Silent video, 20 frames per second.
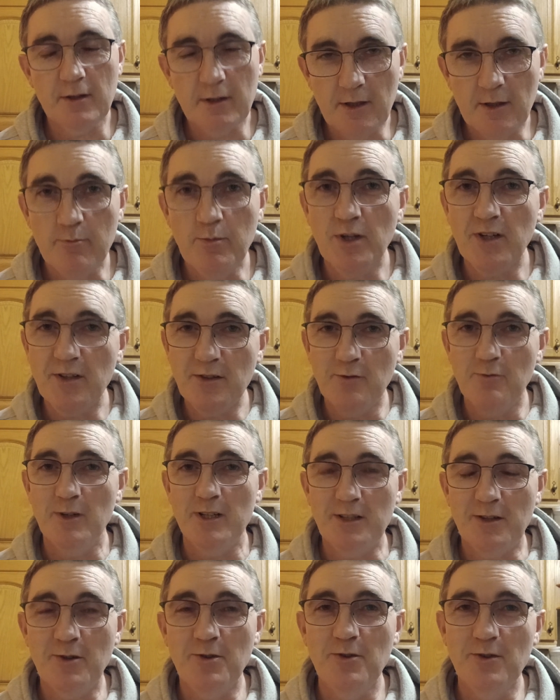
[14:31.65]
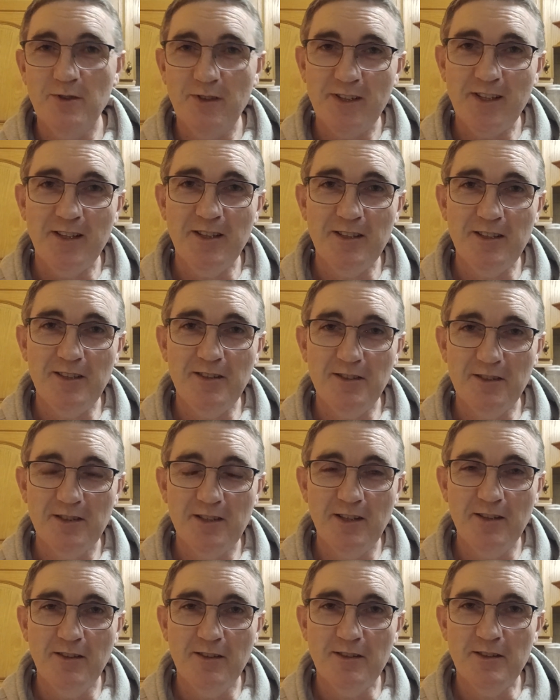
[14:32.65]
He had put on a white coat to hide the
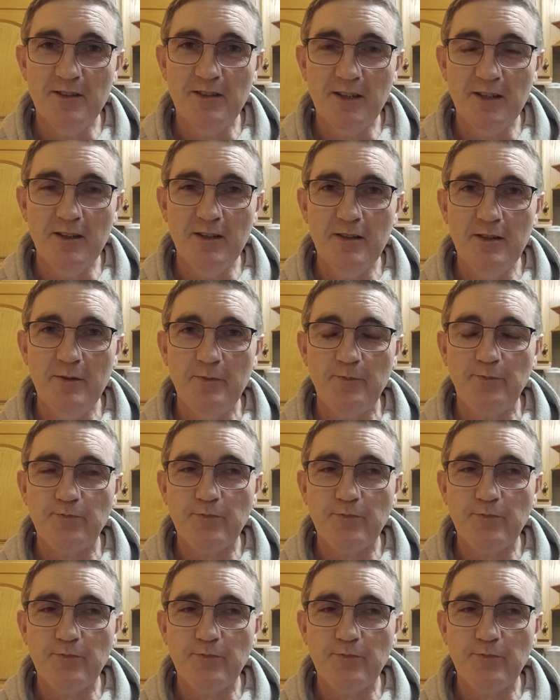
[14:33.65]
stain on his tie,